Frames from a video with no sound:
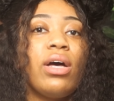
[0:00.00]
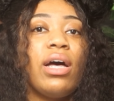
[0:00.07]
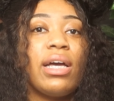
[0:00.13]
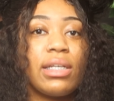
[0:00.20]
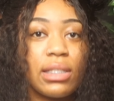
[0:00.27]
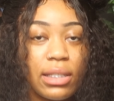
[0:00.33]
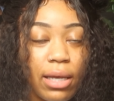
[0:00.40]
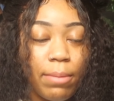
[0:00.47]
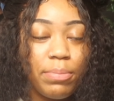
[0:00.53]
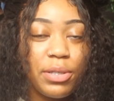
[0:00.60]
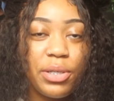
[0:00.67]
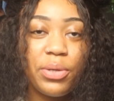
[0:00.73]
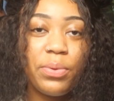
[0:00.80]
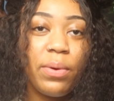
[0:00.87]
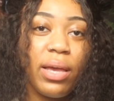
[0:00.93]
accept
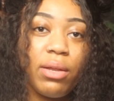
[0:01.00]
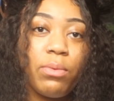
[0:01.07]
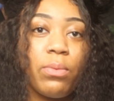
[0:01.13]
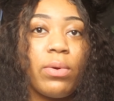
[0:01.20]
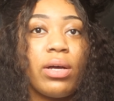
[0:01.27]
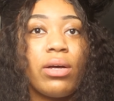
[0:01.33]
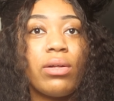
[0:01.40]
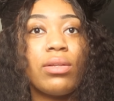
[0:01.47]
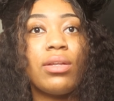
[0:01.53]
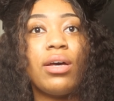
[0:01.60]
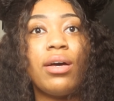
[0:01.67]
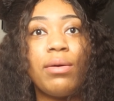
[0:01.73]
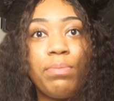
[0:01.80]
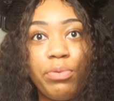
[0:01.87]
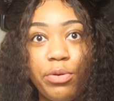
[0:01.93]
you and will
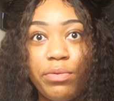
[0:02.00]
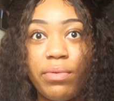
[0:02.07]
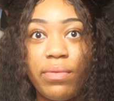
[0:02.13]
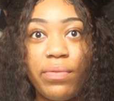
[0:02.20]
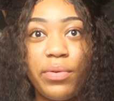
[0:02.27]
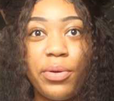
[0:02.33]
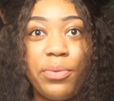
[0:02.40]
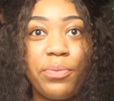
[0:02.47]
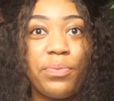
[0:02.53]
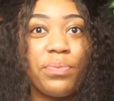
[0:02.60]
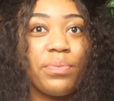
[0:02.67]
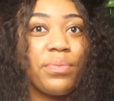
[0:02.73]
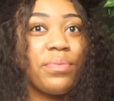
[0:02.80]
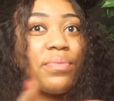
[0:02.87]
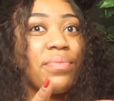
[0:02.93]
approve of you,
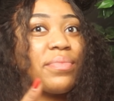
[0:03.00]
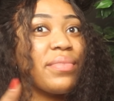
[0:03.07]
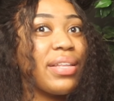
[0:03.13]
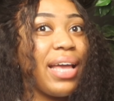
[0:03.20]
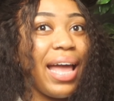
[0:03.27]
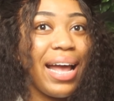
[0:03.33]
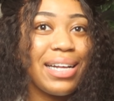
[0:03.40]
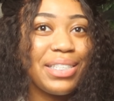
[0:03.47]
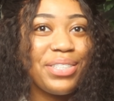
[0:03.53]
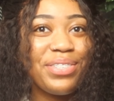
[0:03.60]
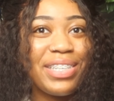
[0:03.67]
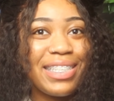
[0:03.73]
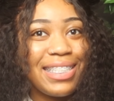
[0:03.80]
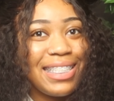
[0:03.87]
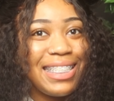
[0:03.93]
as you
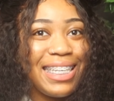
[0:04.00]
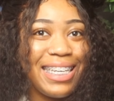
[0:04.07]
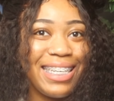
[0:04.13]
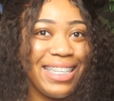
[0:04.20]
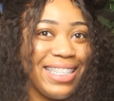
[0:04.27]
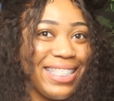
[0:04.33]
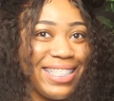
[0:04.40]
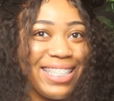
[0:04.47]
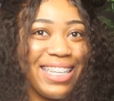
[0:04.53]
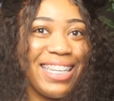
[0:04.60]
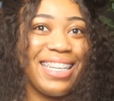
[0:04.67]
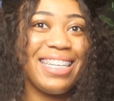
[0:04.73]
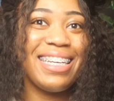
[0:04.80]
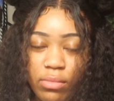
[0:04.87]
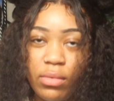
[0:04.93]
can see.
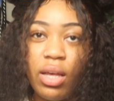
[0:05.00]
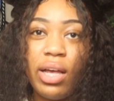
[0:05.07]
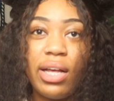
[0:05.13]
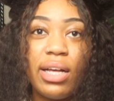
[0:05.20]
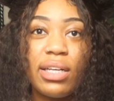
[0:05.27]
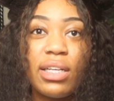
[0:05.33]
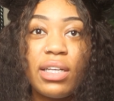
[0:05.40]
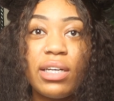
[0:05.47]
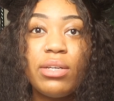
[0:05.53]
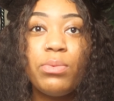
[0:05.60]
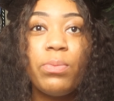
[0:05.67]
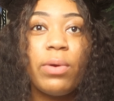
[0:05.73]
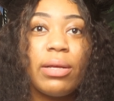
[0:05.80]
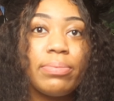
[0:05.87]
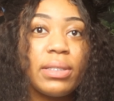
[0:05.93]
A good
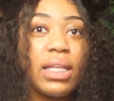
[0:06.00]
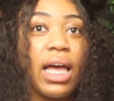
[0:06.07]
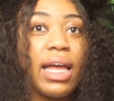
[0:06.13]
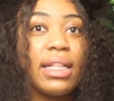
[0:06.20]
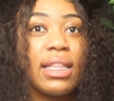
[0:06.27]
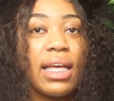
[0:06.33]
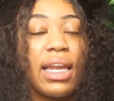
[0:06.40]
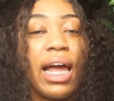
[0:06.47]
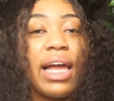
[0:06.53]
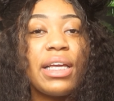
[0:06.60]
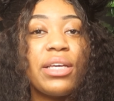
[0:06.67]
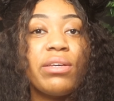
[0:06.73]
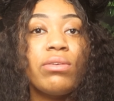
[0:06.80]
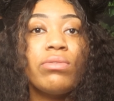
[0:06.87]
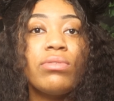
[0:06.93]
website that I
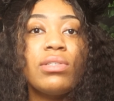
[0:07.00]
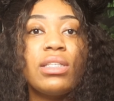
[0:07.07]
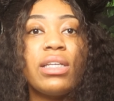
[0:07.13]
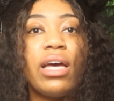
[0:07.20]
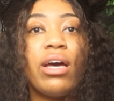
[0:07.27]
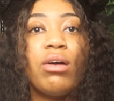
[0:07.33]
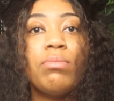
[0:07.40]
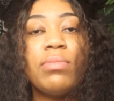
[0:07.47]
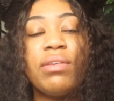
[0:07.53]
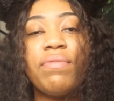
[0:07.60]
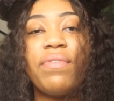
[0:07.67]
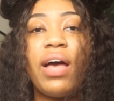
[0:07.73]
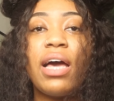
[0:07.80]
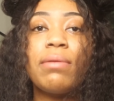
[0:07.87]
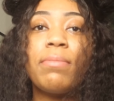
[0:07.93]
use to help me
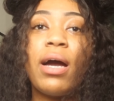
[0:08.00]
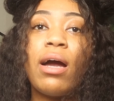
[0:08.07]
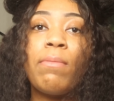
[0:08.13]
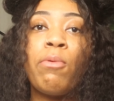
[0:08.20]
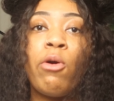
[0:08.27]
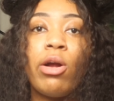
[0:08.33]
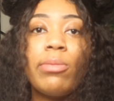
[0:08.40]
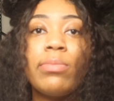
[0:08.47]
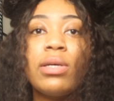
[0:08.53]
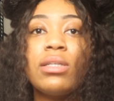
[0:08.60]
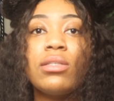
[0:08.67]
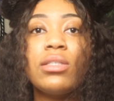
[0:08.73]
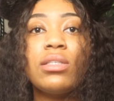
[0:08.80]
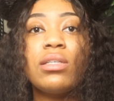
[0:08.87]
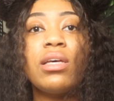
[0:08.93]
find my
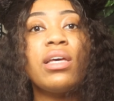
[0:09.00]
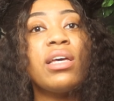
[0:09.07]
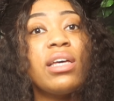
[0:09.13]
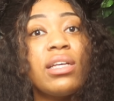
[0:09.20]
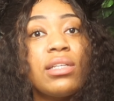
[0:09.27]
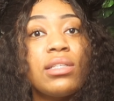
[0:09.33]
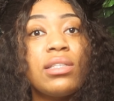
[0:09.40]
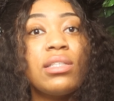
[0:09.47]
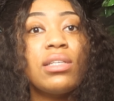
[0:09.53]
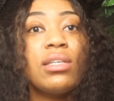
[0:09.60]
apartments is